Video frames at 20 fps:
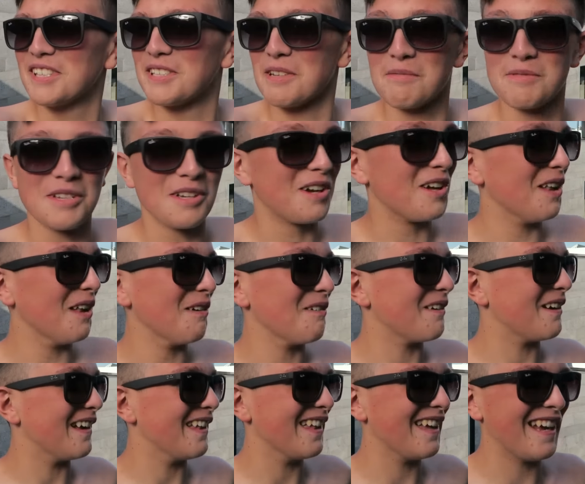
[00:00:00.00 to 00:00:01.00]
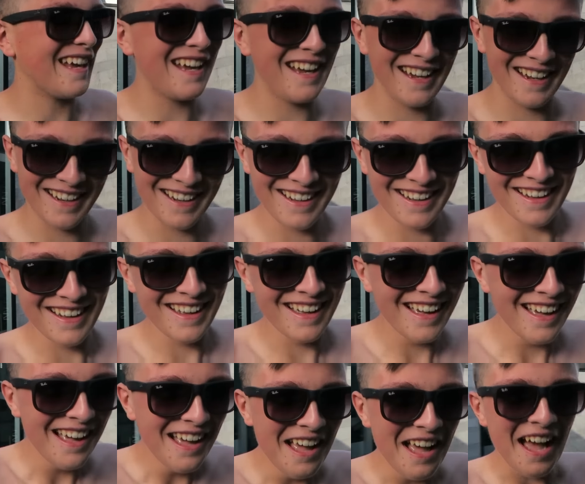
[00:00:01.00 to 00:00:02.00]
Sums it all up, really.
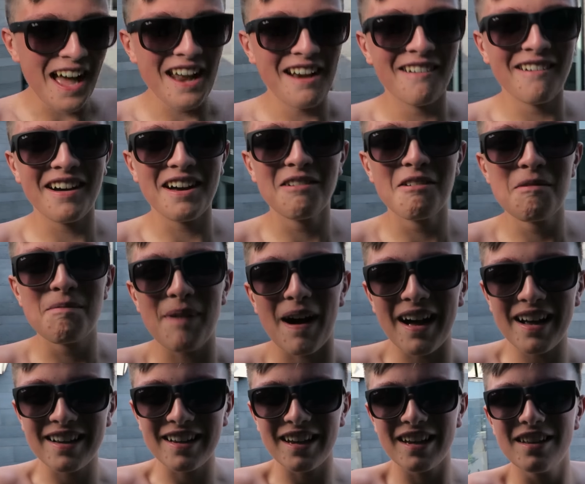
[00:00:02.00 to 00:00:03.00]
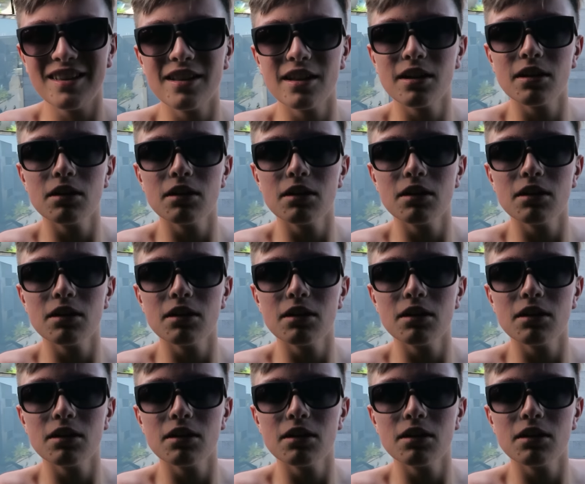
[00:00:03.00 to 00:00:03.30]
Anyway, we're back in